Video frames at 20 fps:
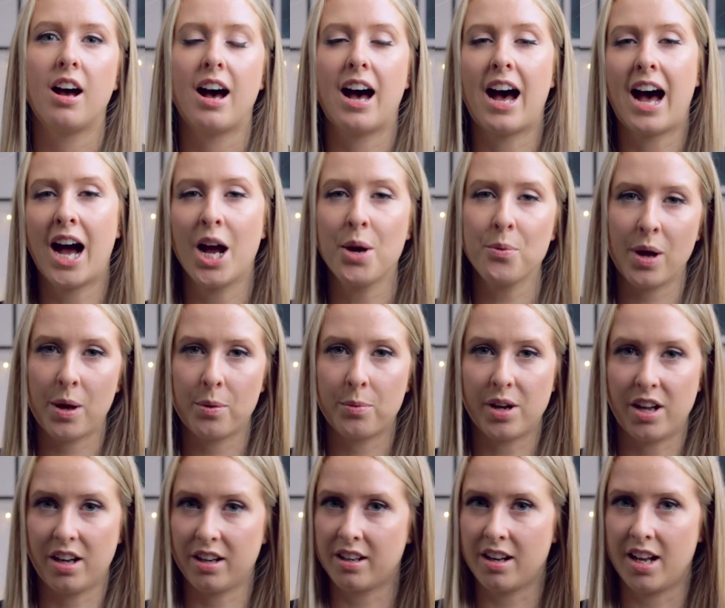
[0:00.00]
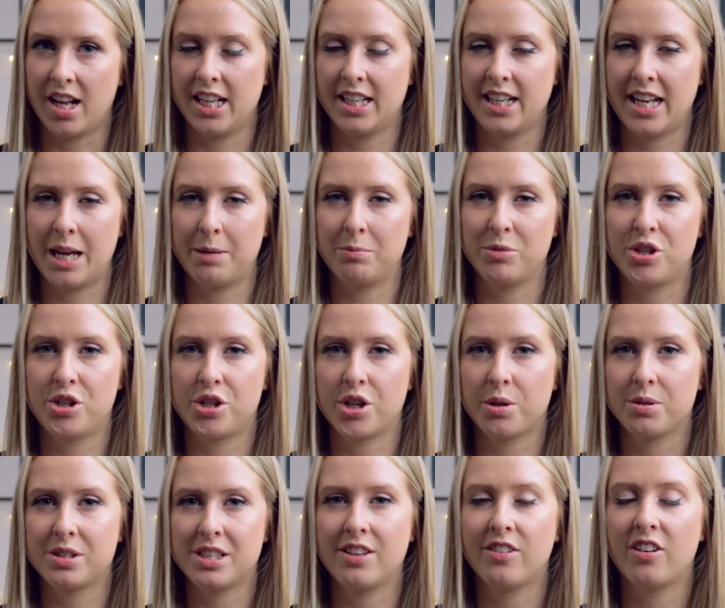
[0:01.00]
a highway worker named
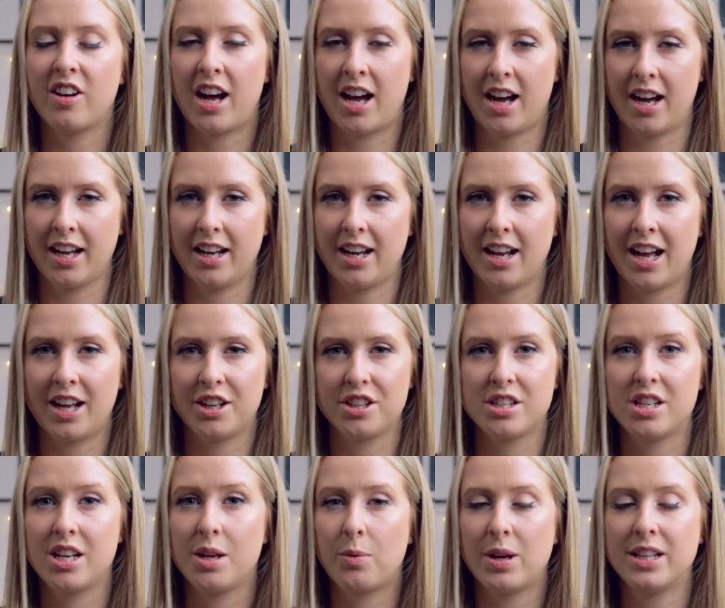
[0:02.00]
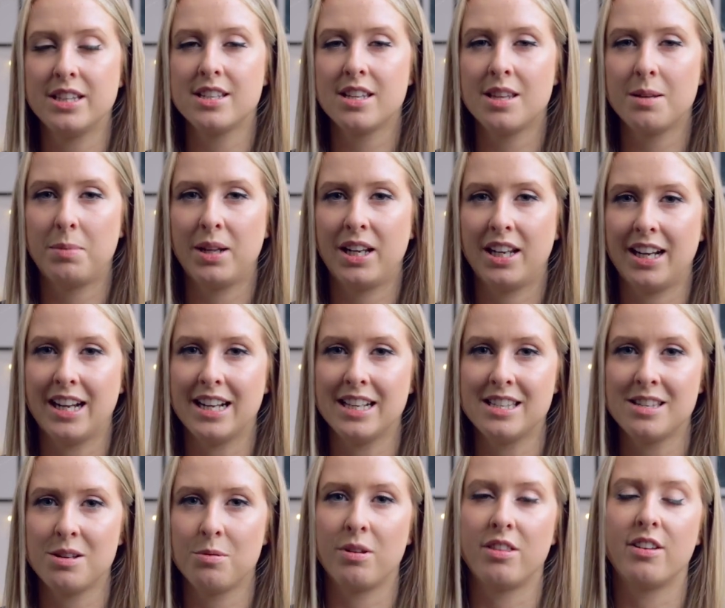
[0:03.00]
Joseph Hine actually went to the
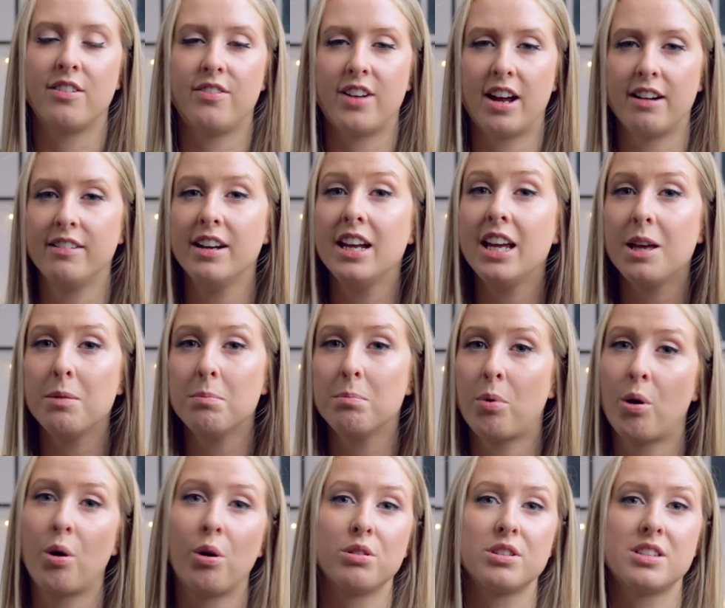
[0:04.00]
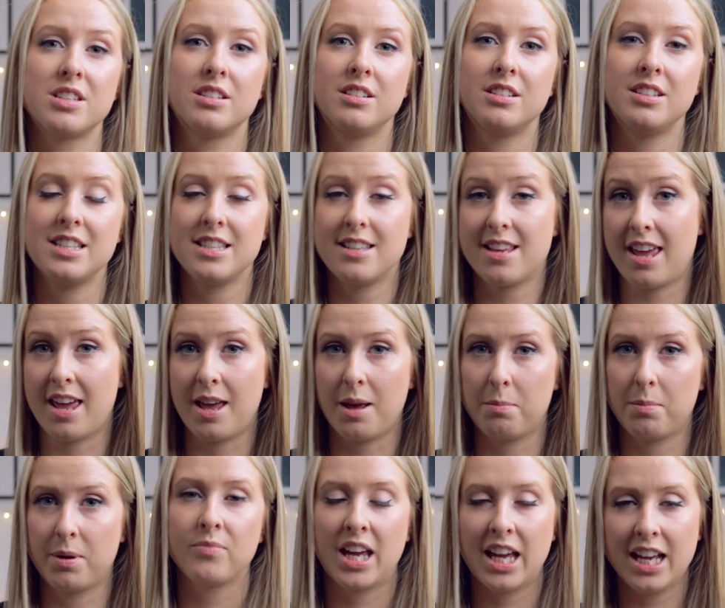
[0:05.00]
police with a very important
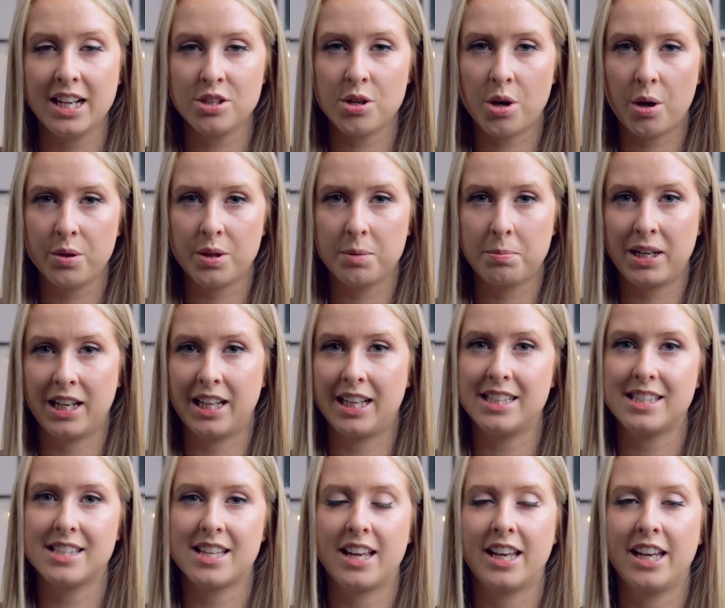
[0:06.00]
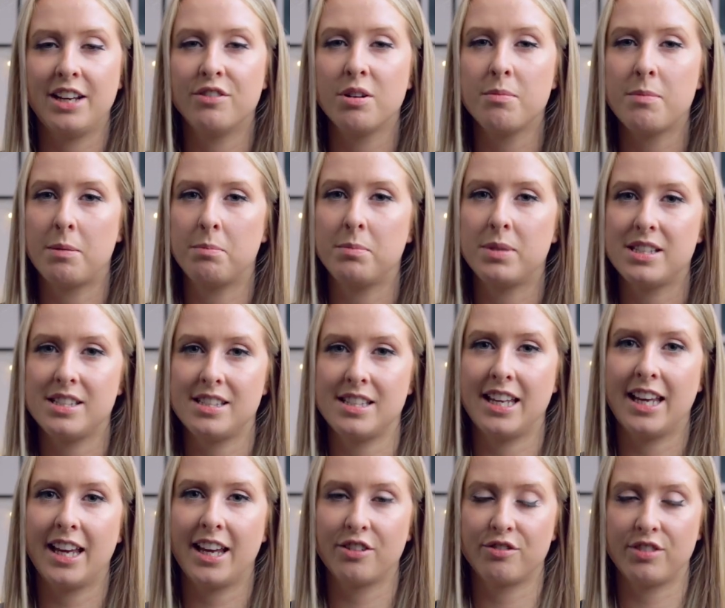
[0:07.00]
tip. He told the police that he remembers
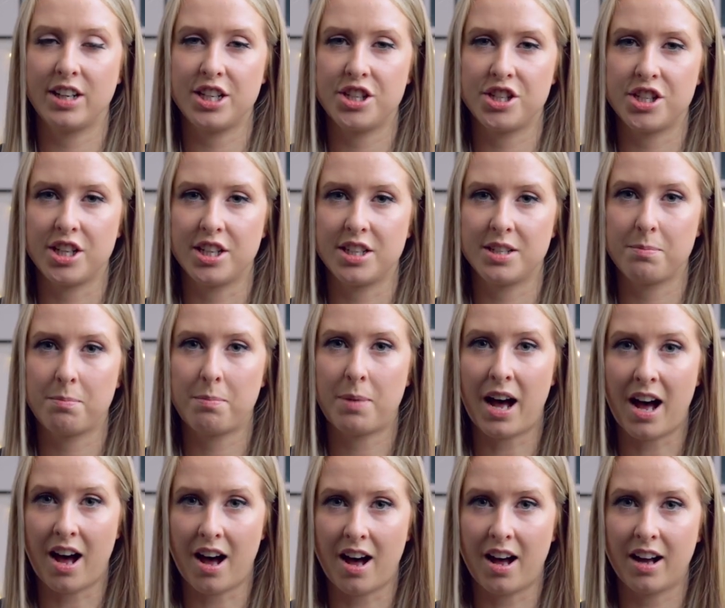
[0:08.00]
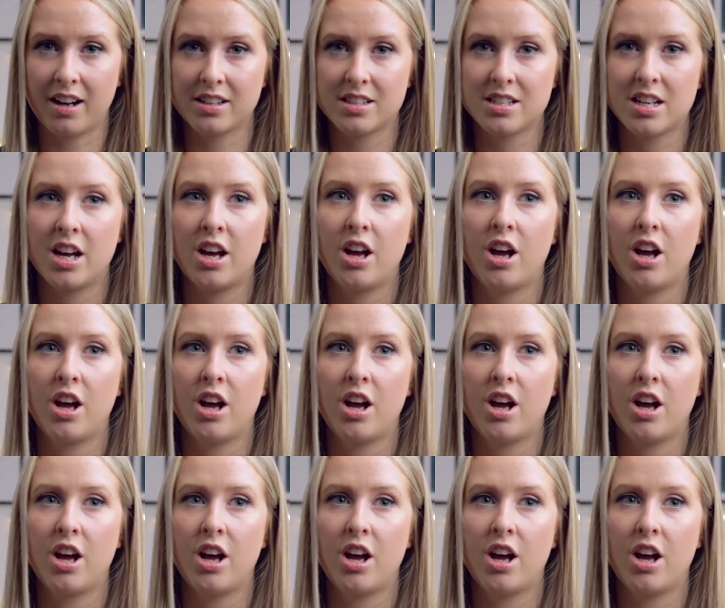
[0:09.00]
seeing Richard parked